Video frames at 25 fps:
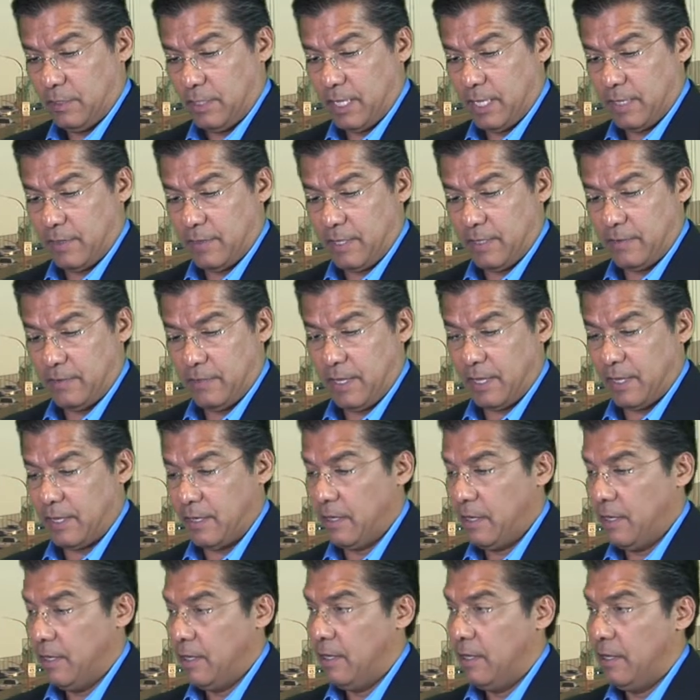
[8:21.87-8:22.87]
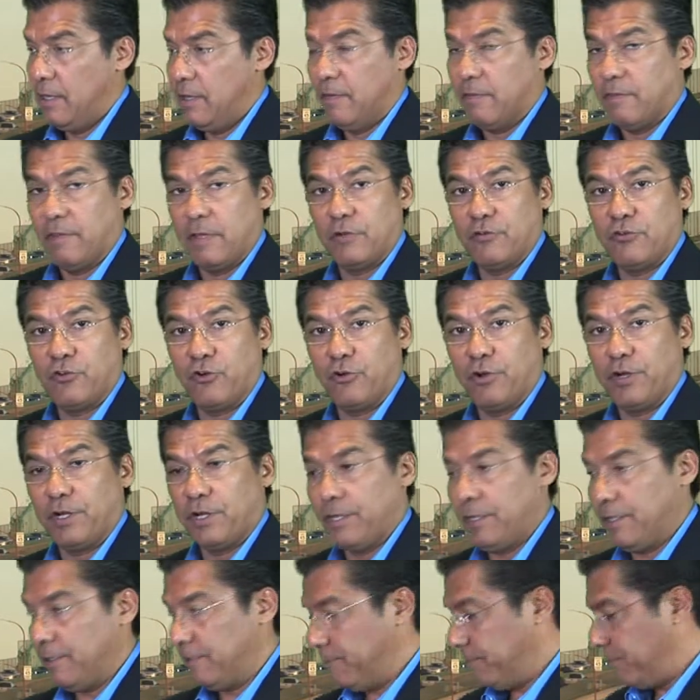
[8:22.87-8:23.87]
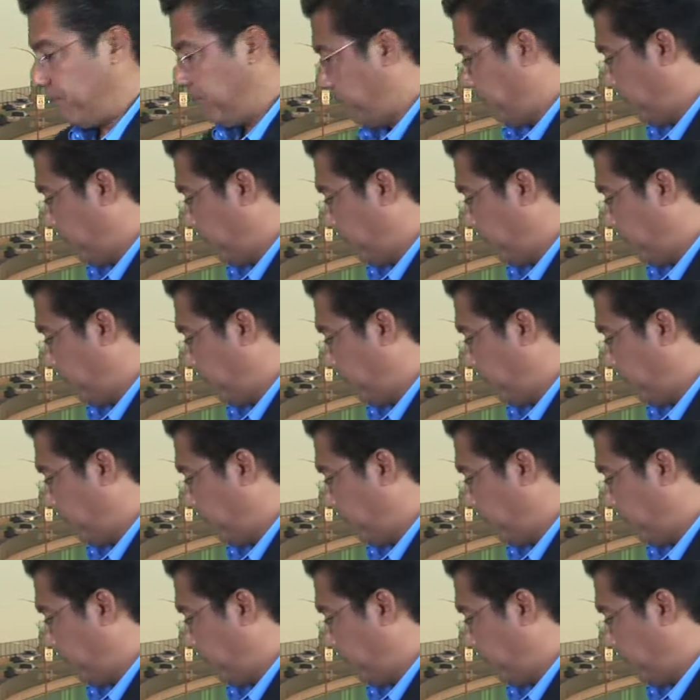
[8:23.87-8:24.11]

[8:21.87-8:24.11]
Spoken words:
And then they turn it in.